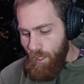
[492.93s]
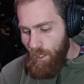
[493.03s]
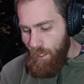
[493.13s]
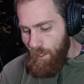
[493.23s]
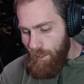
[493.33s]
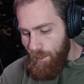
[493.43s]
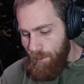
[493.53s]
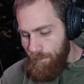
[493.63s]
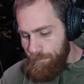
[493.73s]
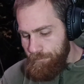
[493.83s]

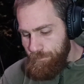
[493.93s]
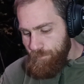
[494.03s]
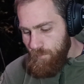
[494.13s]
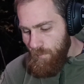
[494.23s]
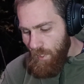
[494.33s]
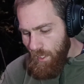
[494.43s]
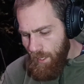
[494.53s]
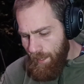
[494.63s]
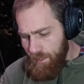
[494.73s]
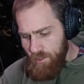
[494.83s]
And
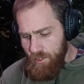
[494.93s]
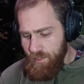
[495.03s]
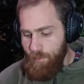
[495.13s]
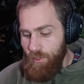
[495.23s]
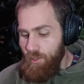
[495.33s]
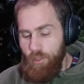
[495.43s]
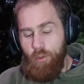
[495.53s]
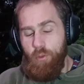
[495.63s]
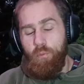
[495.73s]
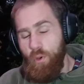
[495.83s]
it's just something that
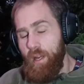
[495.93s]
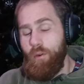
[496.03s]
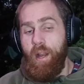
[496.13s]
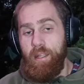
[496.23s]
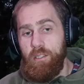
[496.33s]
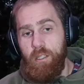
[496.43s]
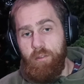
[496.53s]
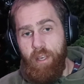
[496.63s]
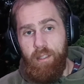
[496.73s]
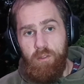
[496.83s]
you pre-arrange in
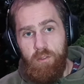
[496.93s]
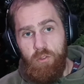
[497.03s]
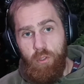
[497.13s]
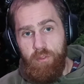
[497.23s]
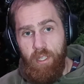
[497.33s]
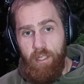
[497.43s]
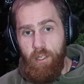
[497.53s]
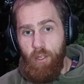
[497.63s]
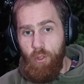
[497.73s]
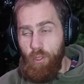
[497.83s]
advance and sort of say,
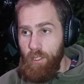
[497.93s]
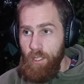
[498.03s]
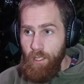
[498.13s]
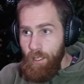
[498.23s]
you know, look,